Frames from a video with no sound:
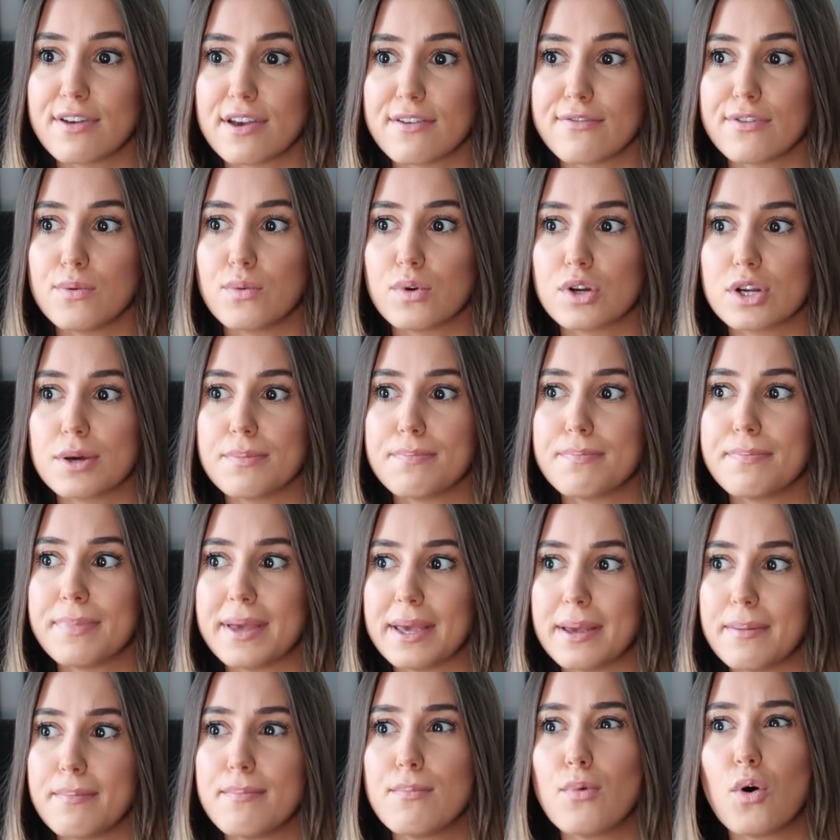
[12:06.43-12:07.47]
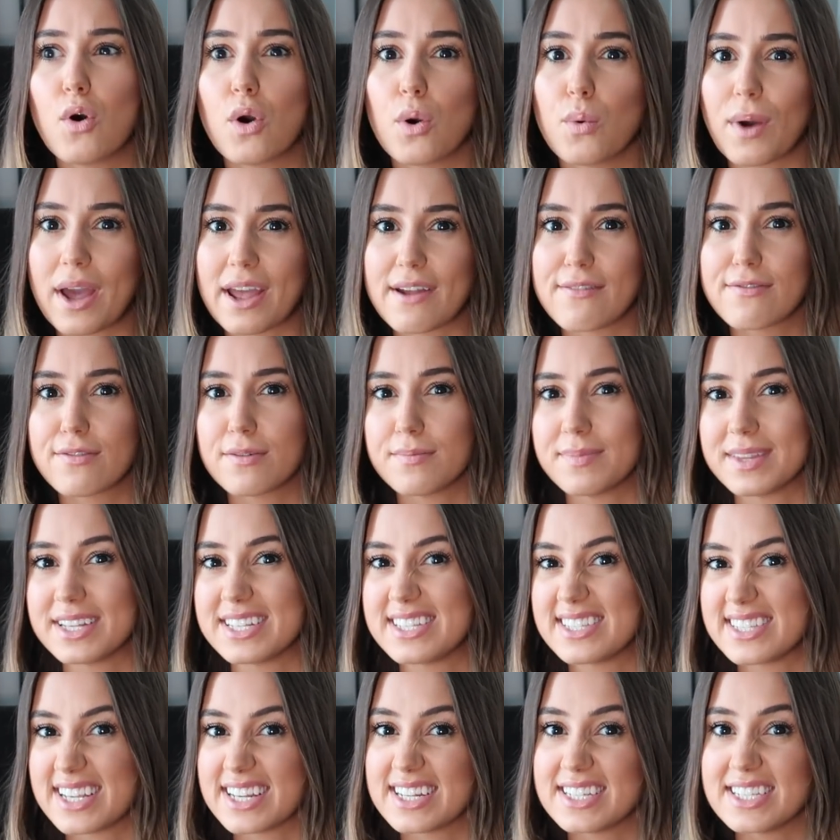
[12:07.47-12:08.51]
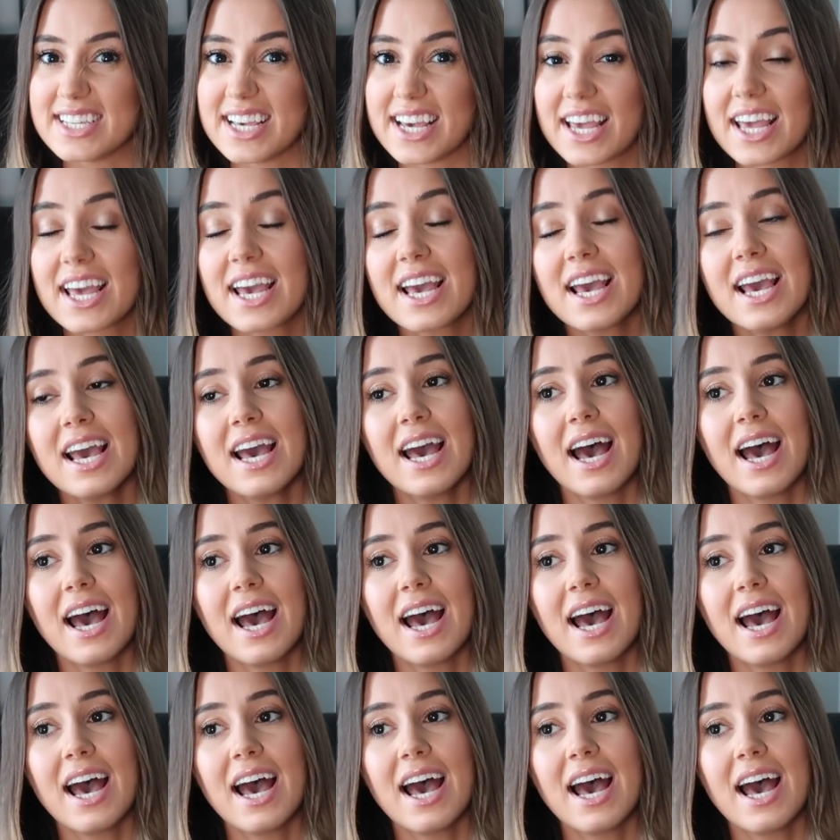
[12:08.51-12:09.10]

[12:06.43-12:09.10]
if you want to be more away from the city